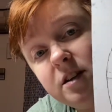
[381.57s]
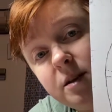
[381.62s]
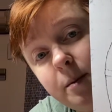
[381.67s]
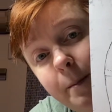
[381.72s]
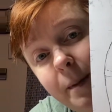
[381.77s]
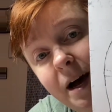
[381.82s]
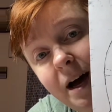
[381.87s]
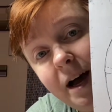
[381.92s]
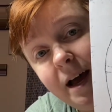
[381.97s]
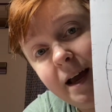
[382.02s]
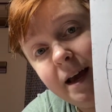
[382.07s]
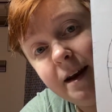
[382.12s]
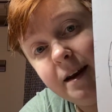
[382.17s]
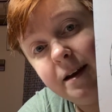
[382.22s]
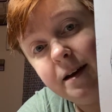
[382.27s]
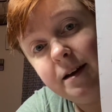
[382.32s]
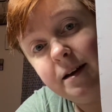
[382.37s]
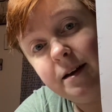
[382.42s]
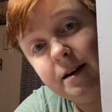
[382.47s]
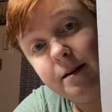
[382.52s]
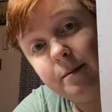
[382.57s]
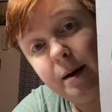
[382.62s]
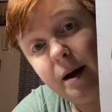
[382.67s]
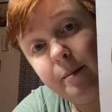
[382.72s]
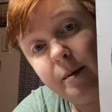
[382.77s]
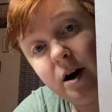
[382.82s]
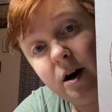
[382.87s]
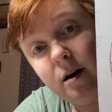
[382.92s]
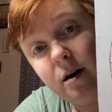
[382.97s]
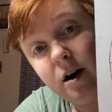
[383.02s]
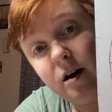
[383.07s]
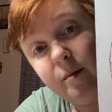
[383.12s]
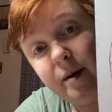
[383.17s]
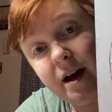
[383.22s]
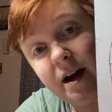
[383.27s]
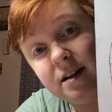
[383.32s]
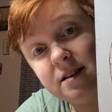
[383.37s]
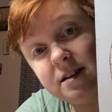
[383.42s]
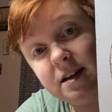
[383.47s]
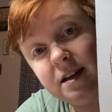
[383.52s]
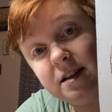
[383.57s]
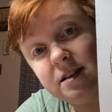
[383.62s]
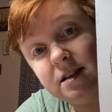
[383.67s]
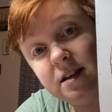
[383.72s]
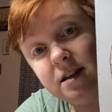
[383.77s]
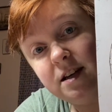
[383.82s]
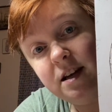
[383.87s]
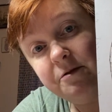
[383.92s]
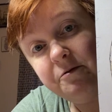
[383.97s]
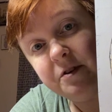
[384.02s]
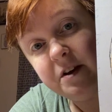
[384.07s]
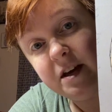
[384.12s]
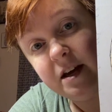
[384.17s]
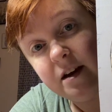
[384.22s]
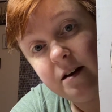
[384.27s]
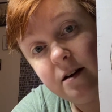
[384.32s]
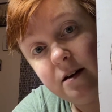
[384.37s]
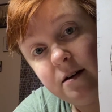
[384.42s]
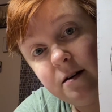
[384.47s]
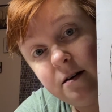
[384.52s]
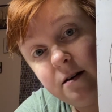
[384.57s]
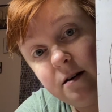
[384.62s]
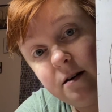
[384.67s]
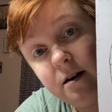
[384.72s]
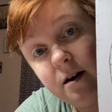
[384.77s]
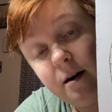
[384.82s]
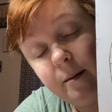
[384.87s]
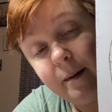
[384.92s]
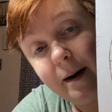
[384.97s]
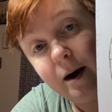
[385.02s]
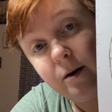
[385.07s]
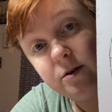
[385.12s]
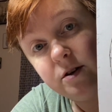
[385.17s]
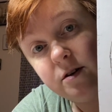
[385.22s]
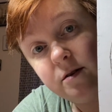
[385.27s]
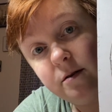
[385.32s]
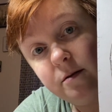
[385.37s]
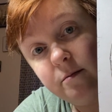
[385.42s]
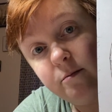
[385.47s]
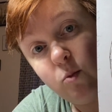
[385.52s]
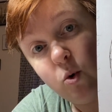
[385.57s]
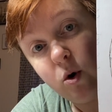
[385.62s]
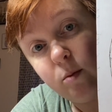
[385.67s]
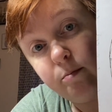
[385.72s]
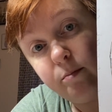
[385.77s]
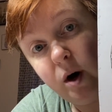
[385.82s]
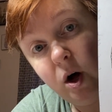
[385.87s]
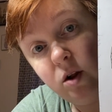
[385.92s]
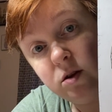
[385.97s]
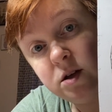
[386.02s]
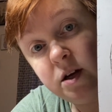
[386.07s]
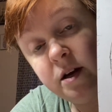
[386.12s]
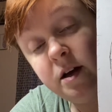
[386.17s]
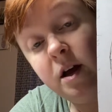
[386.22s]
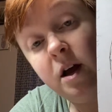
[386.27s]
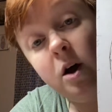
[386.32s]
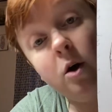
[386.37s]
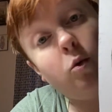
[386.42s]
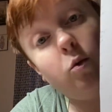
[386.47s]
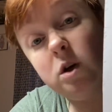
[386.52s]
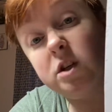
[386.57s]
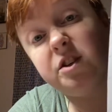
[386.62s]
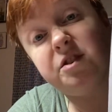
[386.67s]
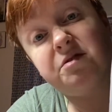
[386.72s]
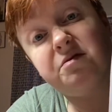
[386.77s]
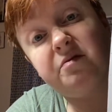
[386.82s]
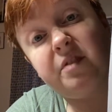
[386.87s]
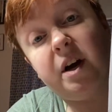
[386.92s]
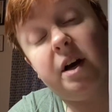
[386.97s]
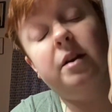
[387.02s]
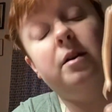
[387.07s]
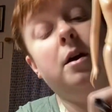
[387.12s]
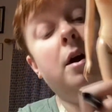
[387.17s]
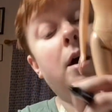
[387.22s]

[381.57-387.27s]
to mine, my arm has a significant amount more bulk, which is fine.